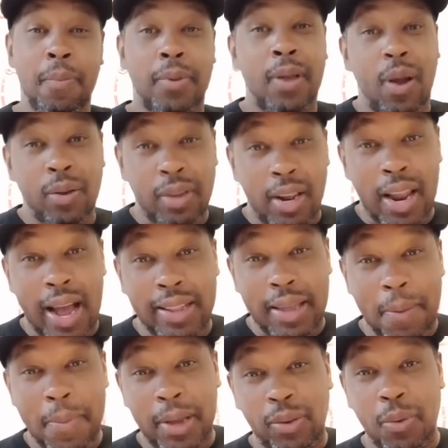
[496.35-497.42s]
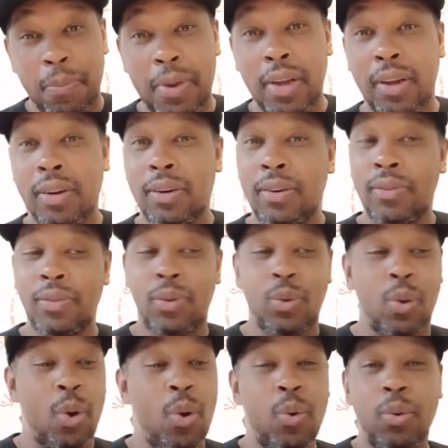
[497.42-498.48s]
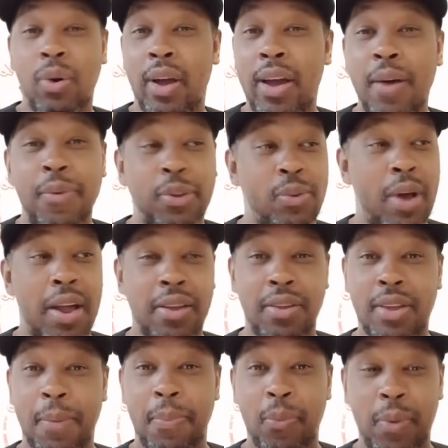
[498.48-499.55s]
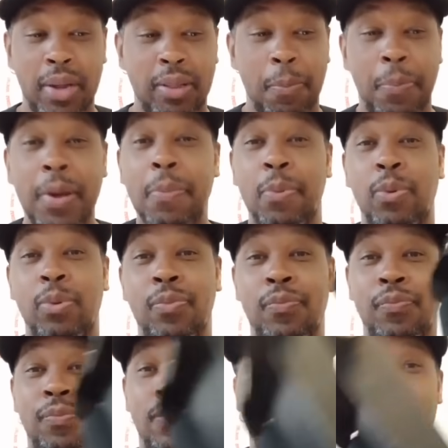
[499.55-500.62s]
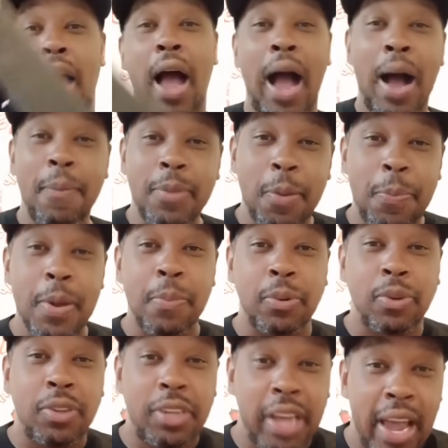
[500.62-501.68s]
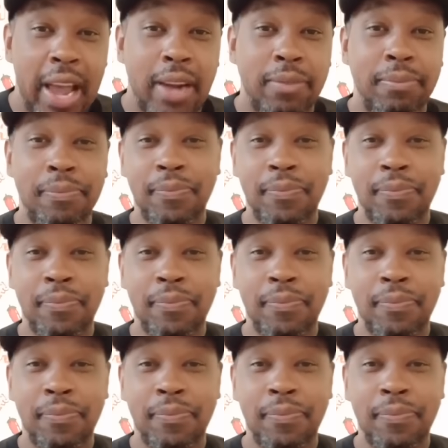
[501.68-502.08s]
There's a lot that mess with me. So don't ever try to separate the people. I'm the people's champ.